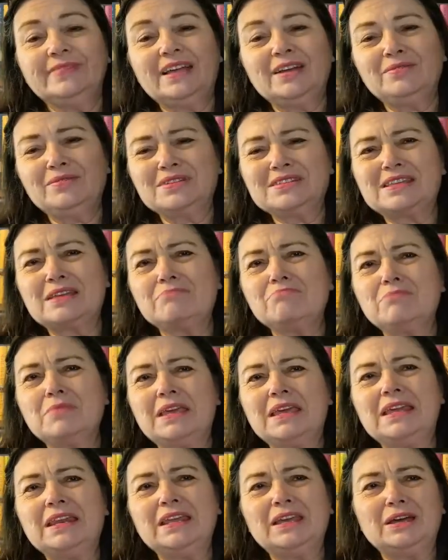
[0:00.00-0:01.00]
I don't want to say
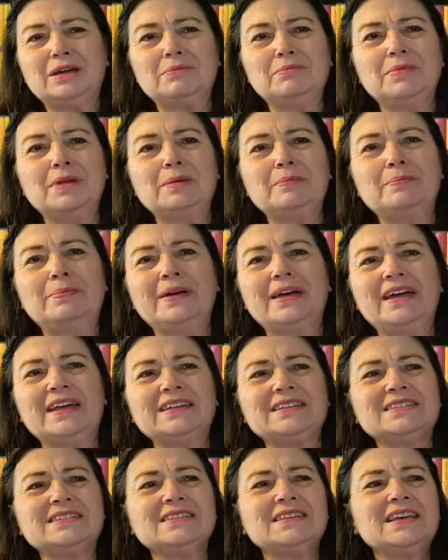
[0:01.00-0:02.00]
medium,
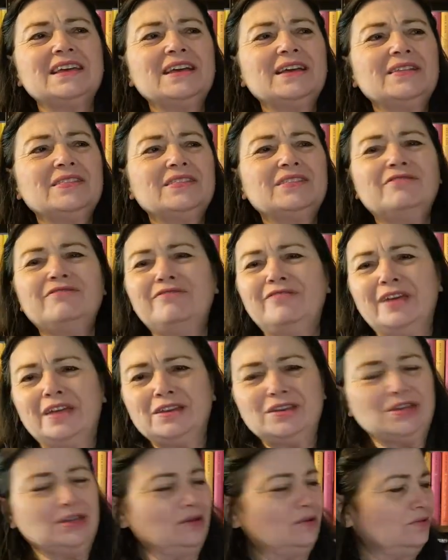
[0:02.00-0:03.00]
but the
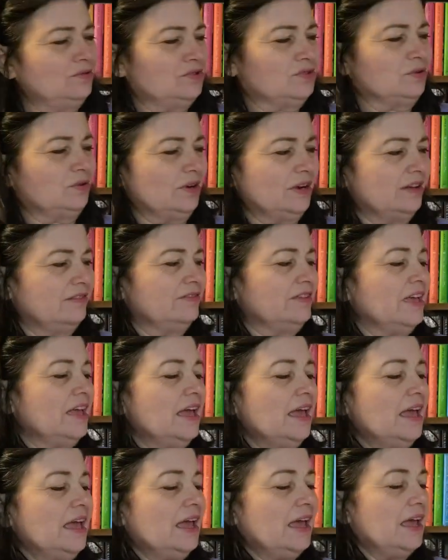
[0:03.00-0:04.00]
venue, sort of.
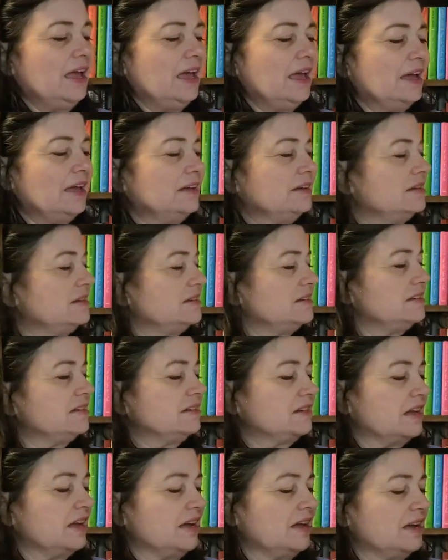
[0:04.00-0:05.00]
And
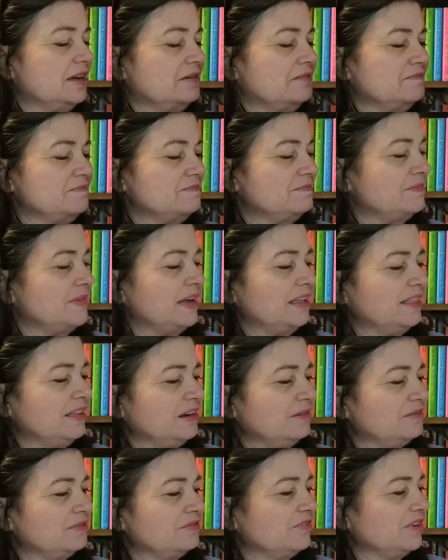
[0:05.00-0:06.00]
I thought
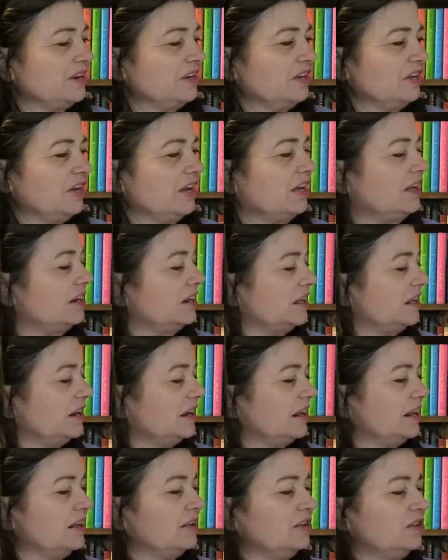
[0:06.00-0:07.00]
it was very good.
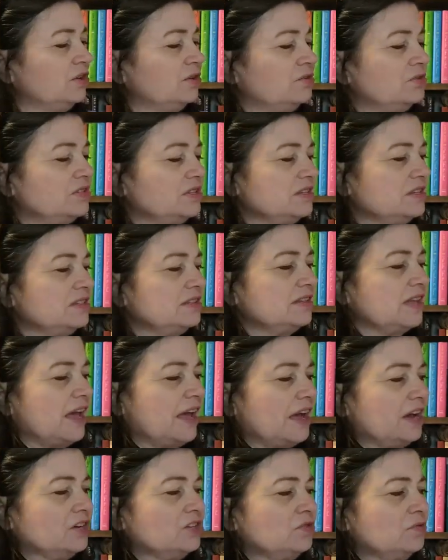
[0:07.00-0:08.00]
It uses
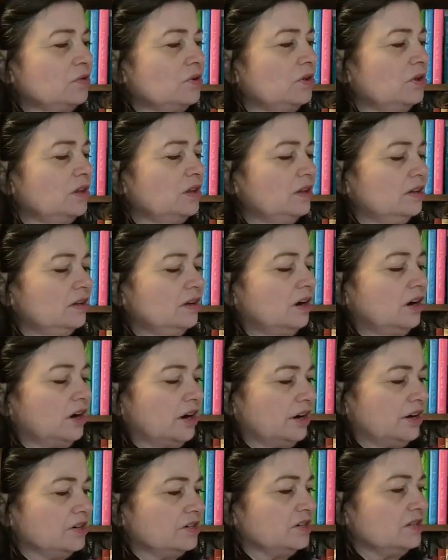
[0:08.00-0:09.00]
actual
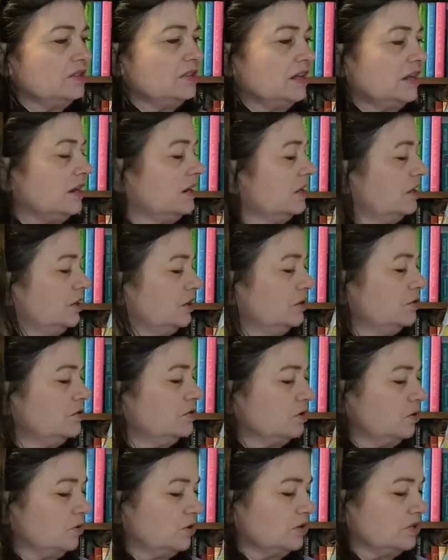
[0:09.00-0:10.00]
art that
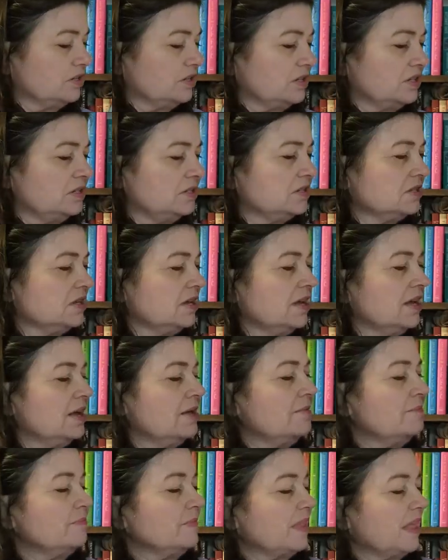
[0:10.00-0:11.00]
includes horses,
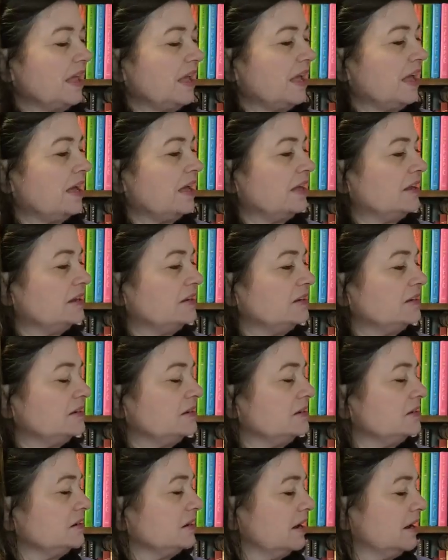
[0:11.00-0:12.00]

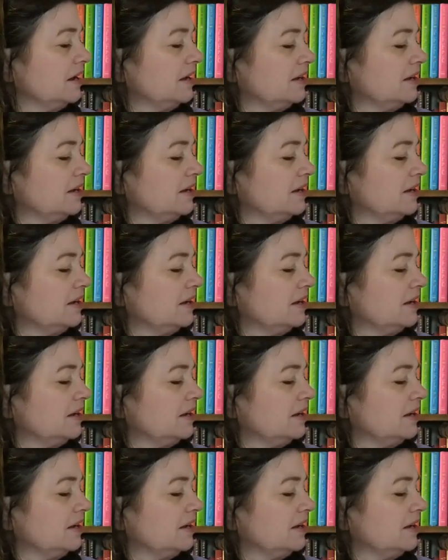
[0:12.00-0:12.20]
and